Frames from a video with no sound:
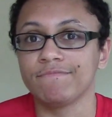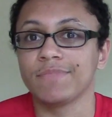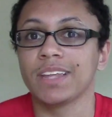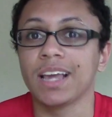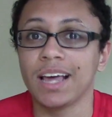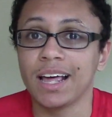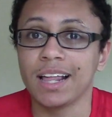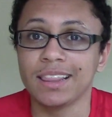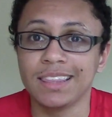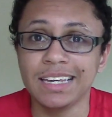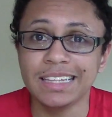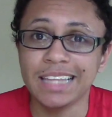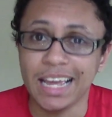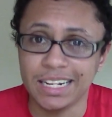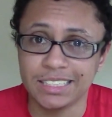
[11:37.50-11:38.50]
I
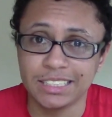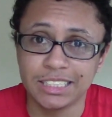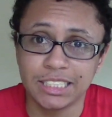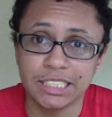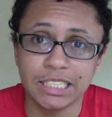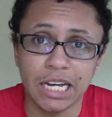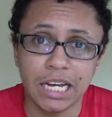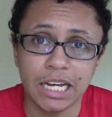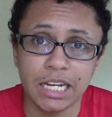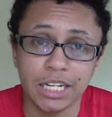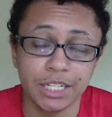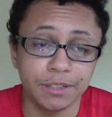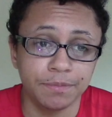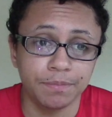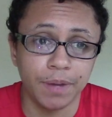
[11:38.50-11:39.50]
think that's
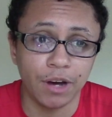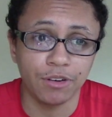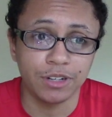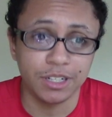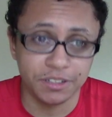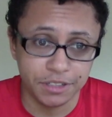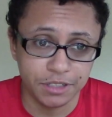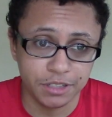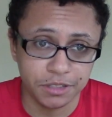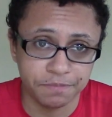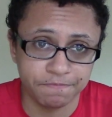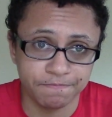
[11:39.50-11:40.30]
about it.